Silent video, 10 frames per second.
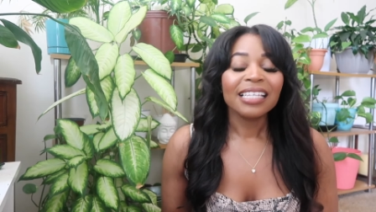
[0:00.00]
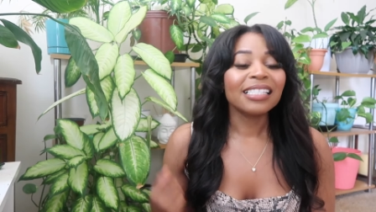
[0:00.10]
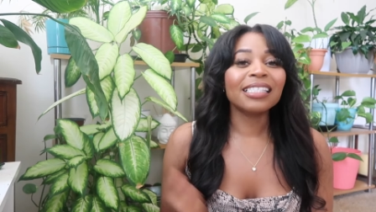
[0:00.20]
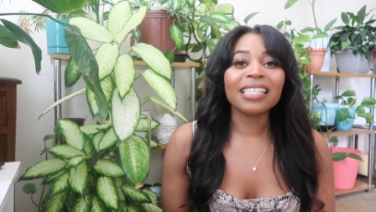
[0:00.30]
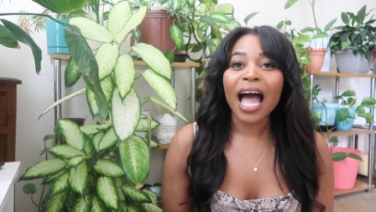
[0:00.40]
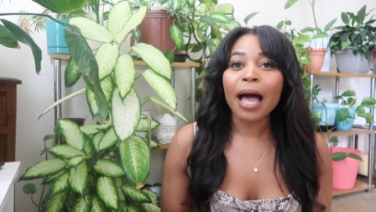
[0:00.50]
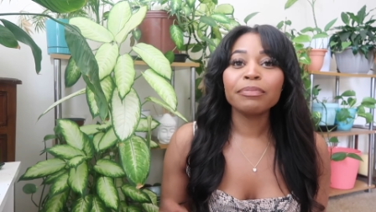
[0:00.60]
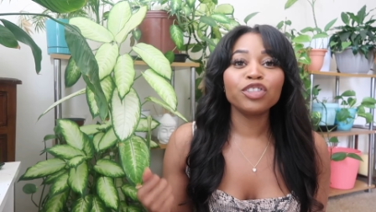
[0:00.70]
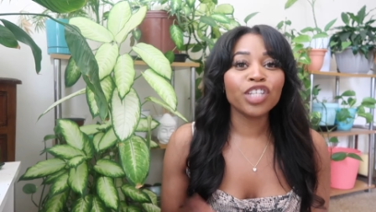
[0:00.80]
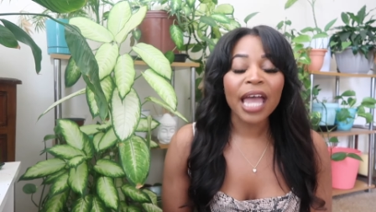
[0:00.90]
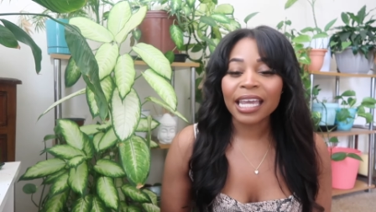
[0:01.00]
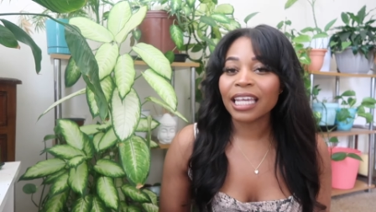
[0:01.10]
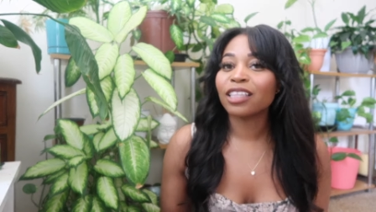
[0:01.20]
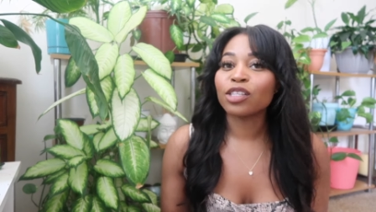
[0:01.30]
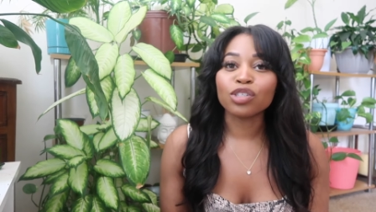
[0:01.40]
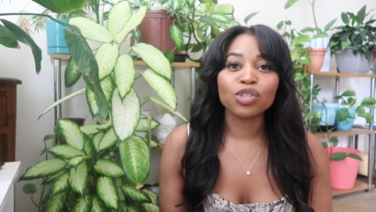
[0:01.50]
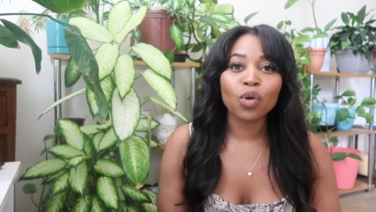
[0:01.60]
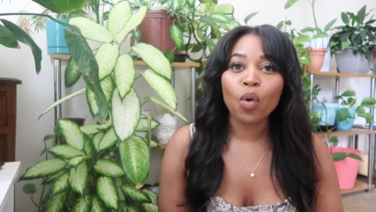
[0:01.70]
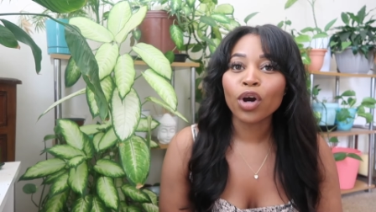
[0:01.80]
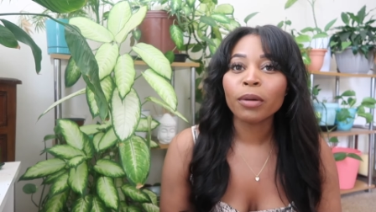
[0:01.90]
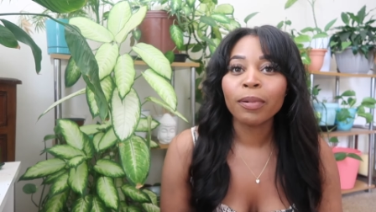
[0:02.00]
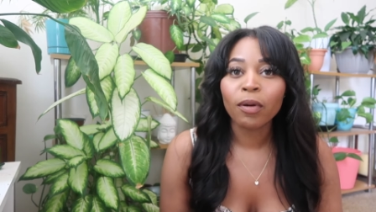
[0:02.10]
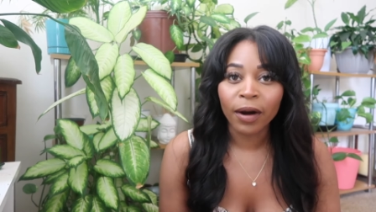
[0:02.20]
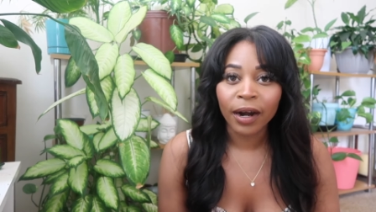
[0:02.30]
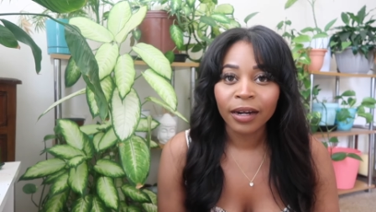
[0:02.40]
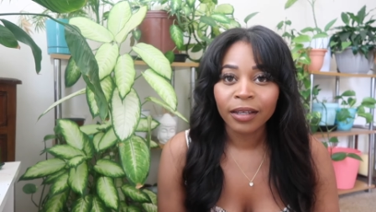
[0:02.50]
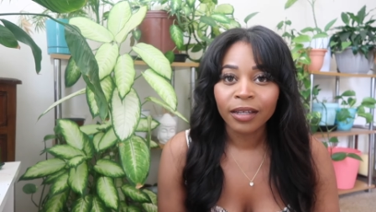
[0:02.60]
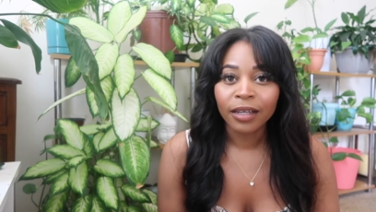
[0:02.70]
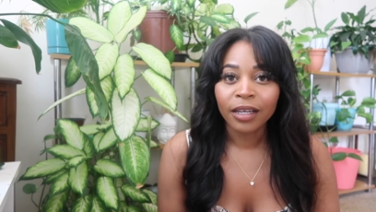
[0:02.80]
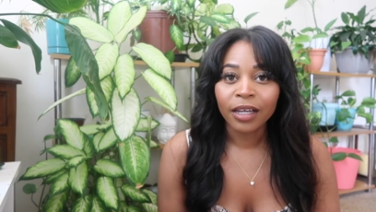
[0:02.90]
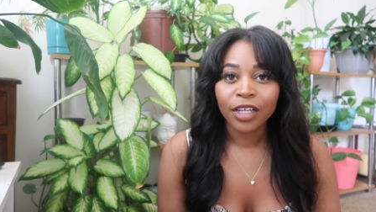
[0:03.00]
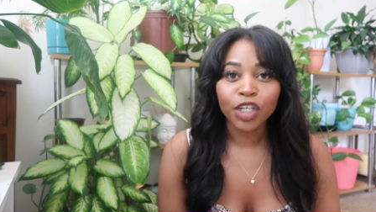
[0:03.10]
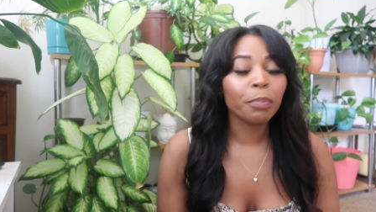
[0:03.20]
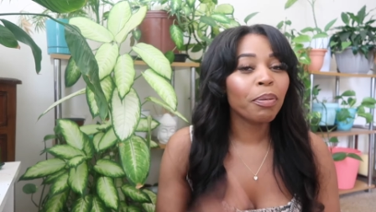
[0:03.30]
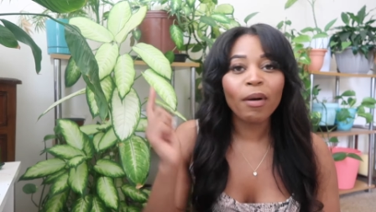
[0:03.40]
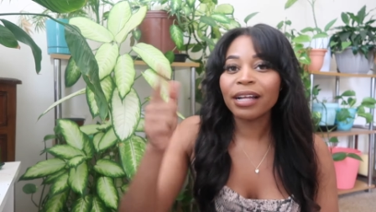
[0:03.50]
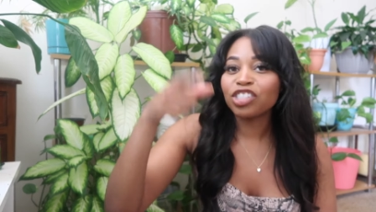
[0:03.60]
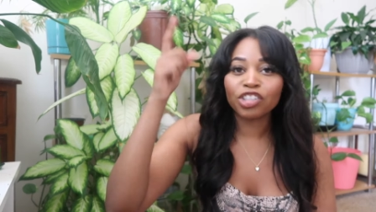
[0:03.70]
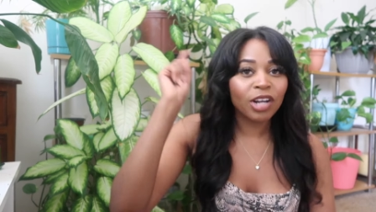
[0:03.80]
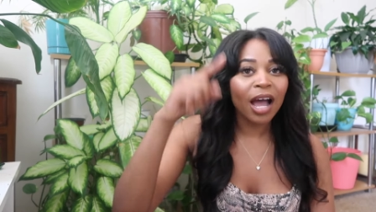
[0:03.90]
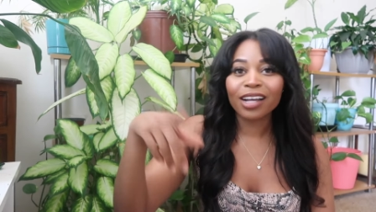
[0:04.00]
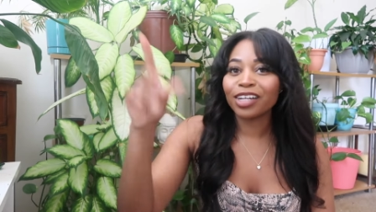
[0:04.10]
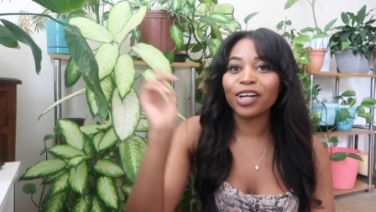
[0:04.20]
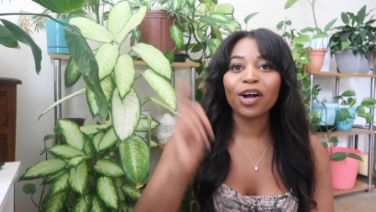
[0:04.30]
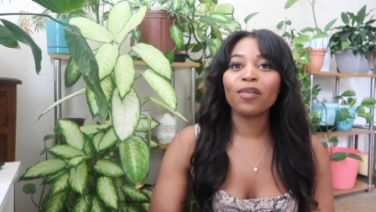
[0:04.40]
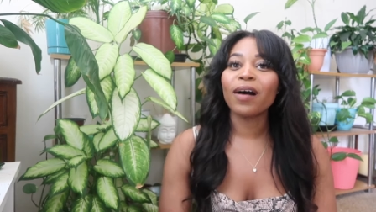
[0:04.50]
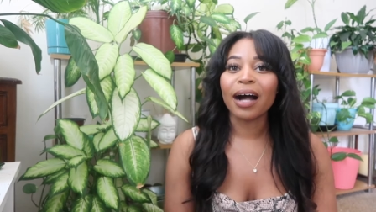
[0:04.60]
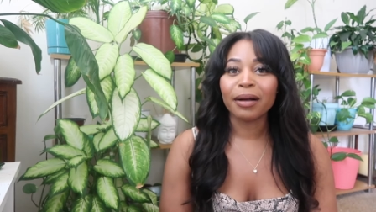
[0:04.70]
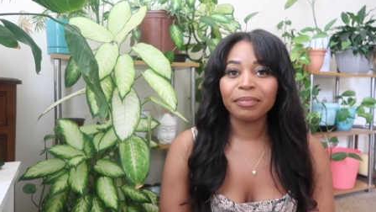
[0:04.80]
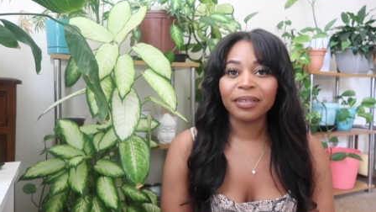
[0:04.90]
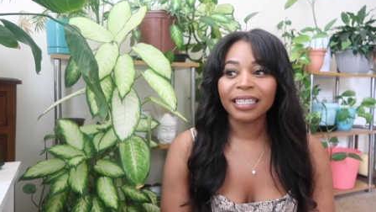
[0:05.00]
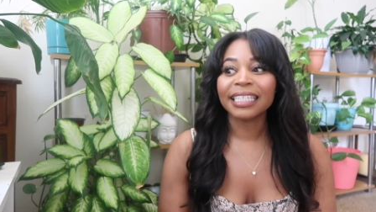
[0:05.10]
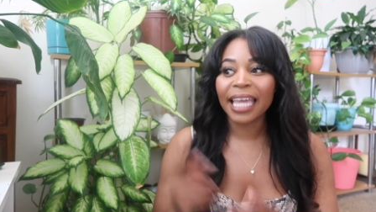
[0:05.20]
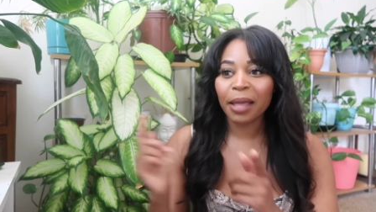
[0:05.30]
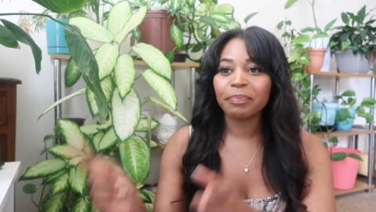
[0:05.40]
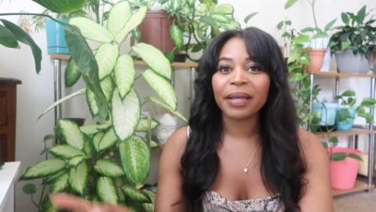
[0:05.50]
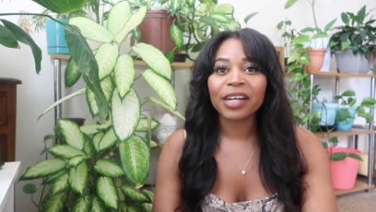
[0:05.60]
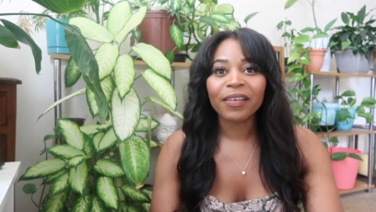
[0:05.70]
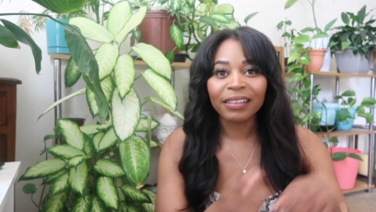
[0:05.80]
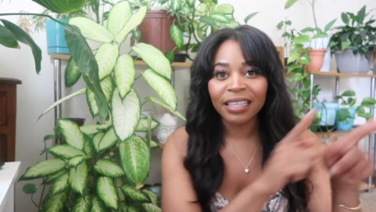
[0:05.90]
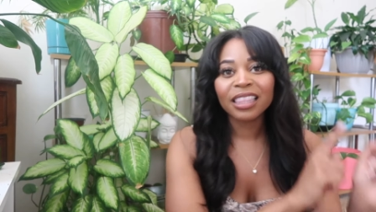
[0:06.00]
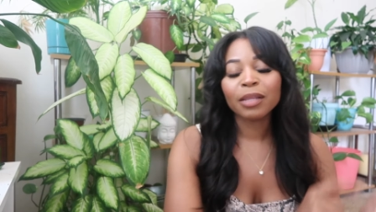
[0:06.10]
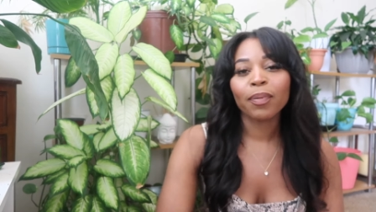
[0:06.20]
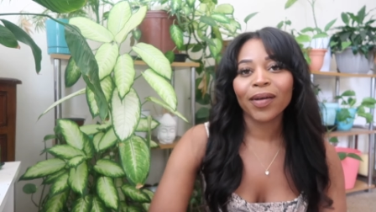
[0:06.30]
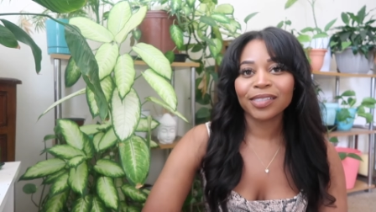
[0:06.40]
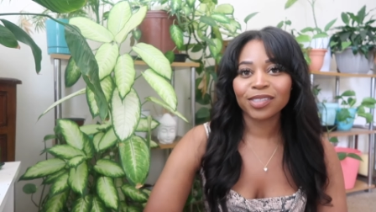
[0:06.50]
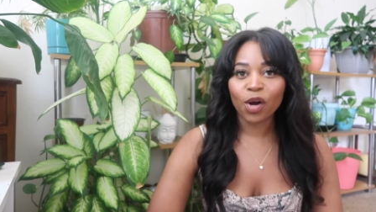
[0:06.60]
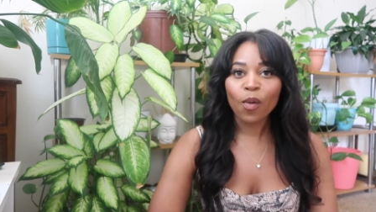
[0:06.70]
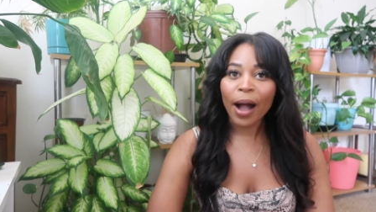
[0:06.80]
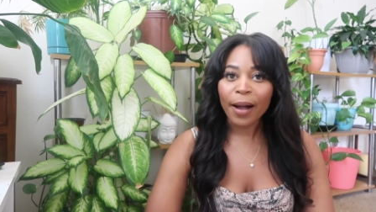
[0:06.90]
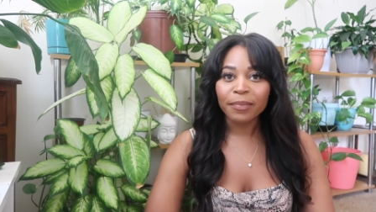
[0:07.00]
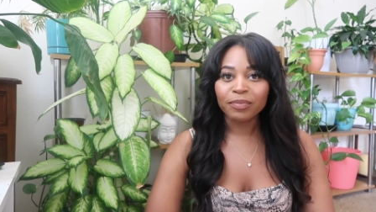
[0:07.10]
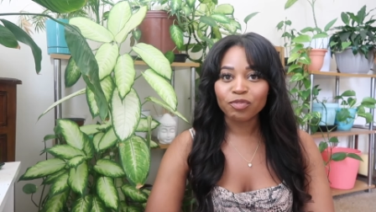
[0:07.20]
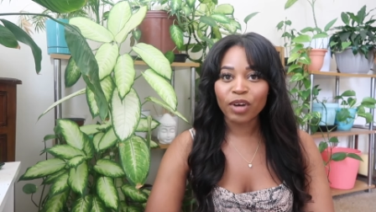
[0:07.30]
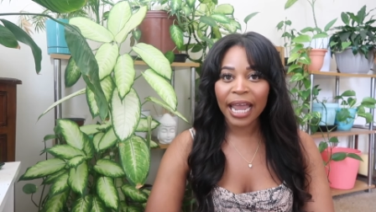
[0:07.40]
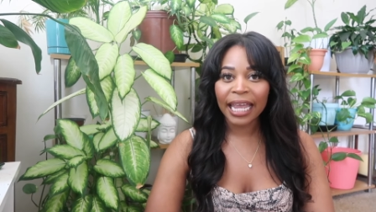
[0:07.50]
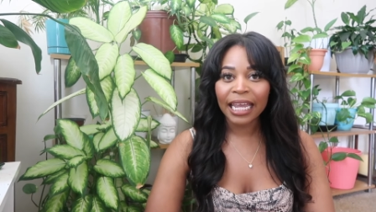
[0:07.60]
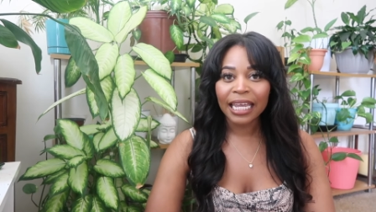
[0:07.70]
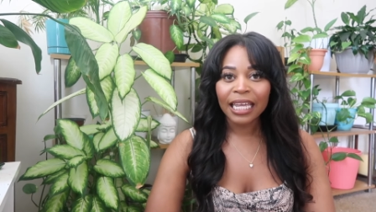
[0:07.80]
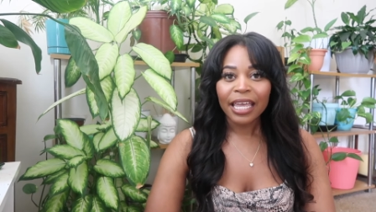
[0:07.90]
Stop checking the scoreboard. Your points are not going to go up. Get better and then the points go up, right?